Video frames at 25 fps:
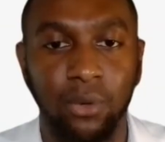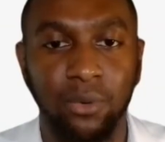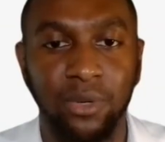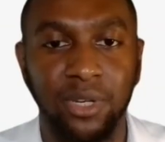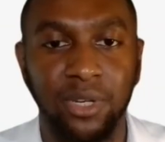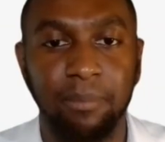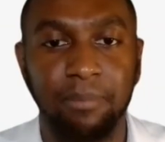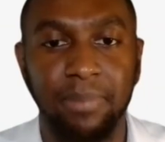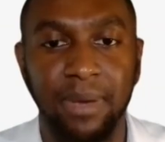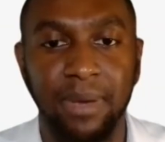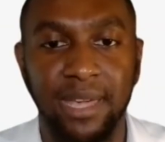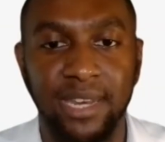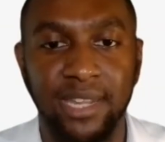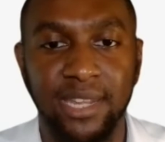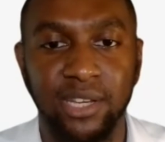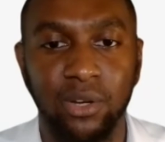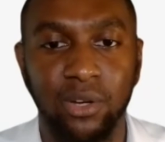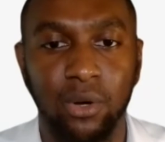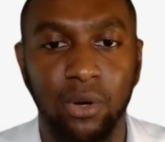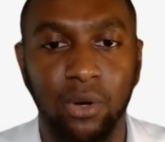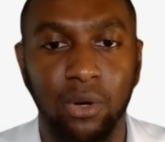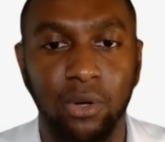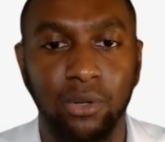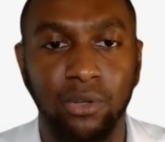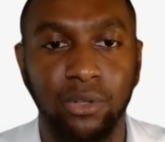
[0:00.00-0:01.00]
depending
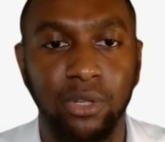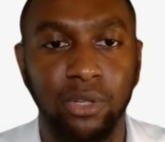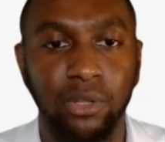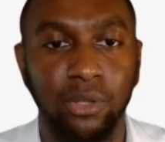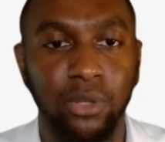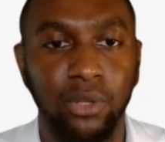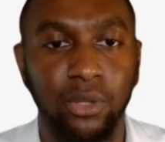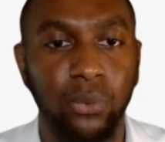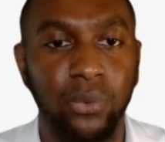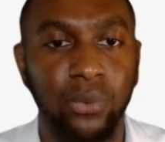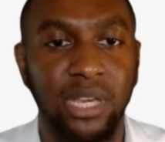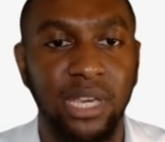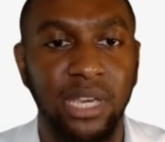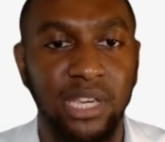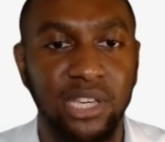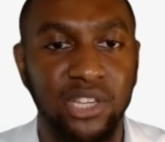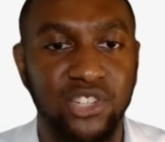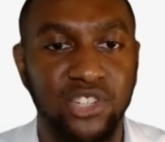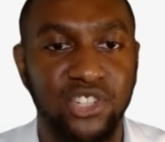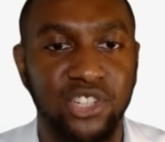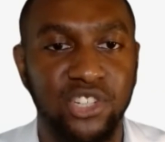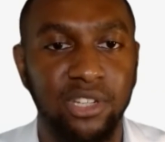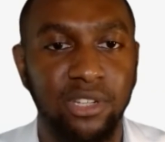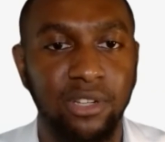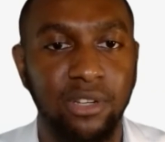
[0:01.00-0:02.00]
on the
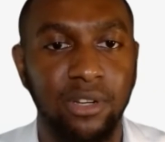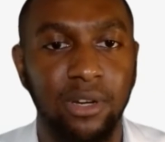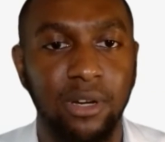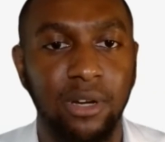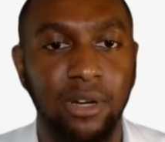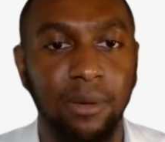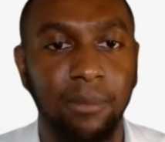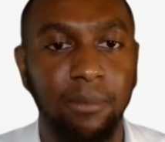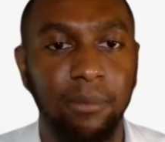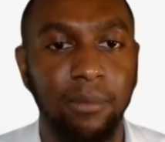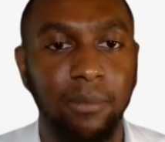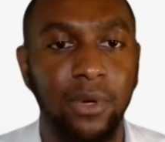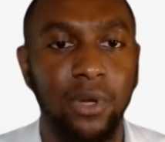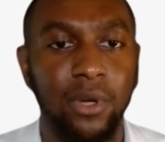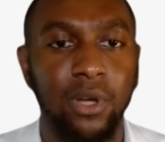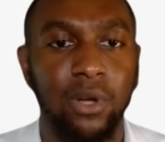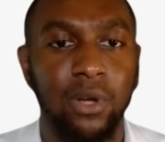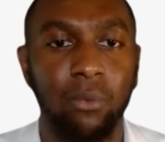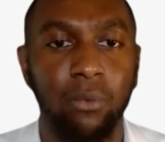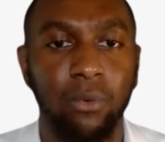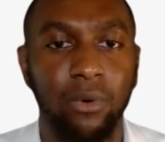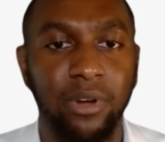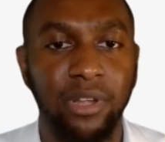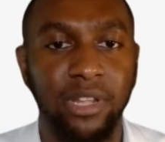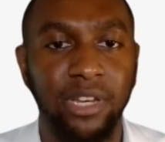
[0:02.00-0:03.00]
location
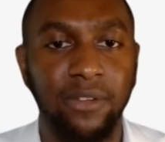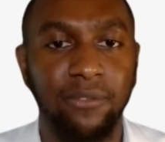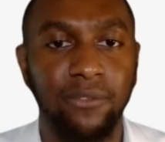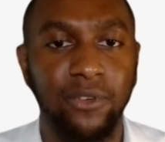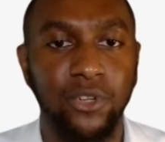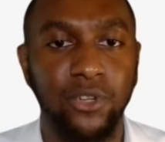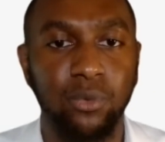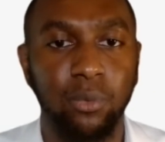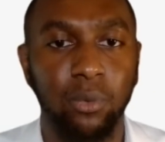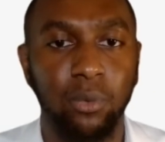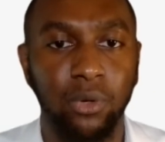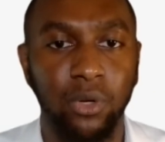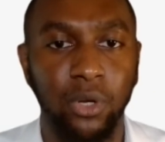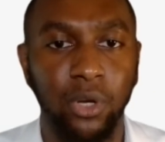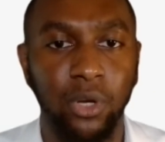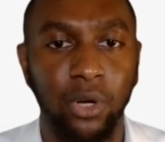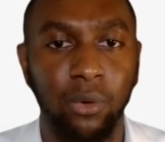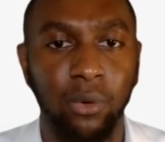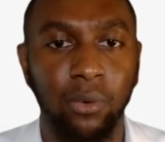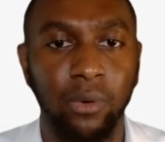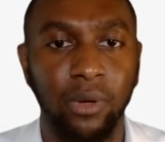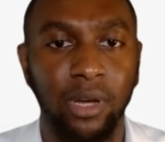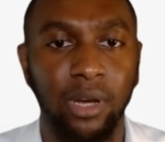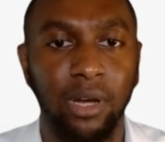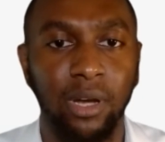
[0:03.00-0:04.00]
where an individual
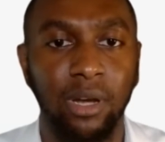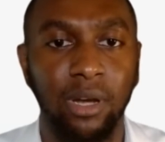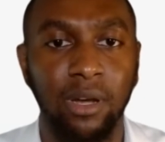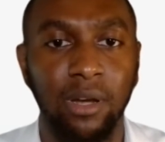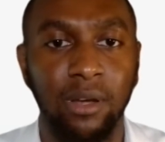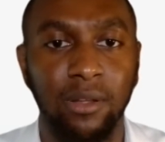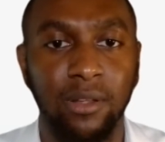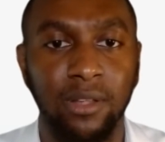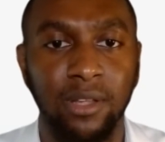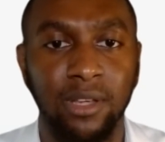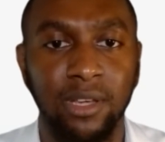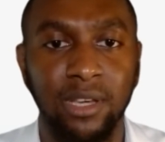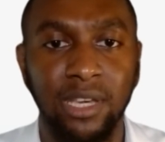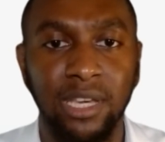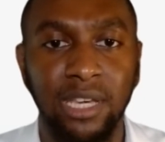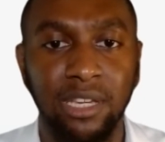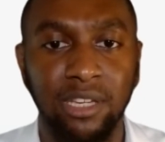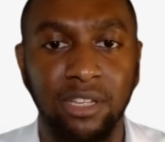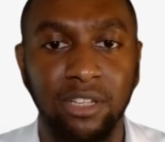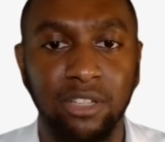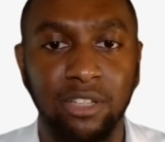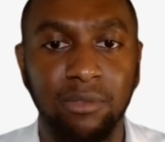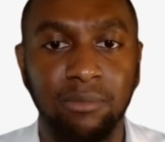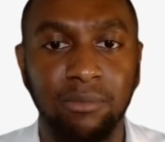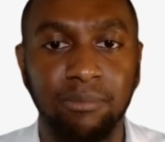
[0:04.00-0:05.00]
go, it
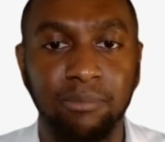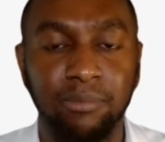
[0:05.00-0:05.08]
could